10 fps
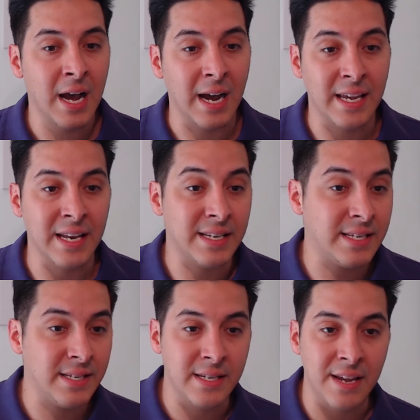Again,
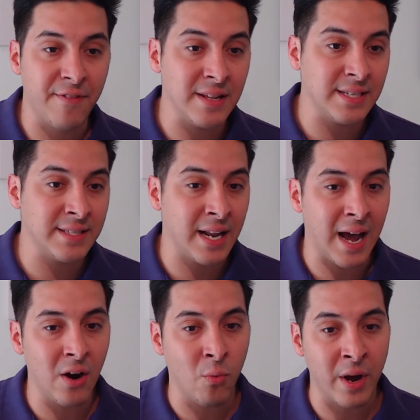defenses that
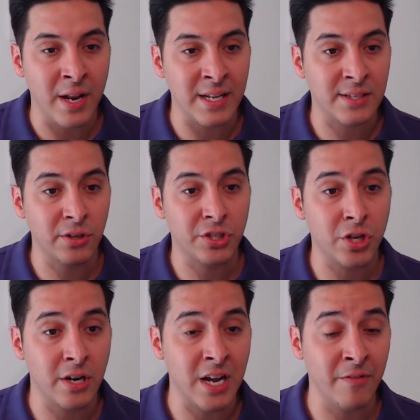I don't want to necessarily
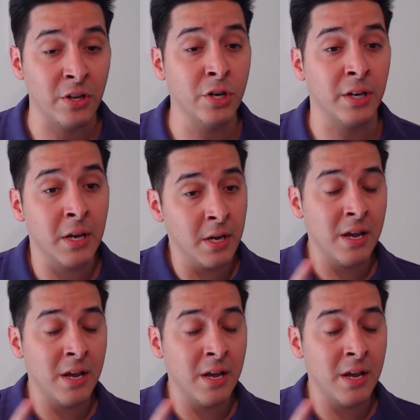start Dalvin Cook.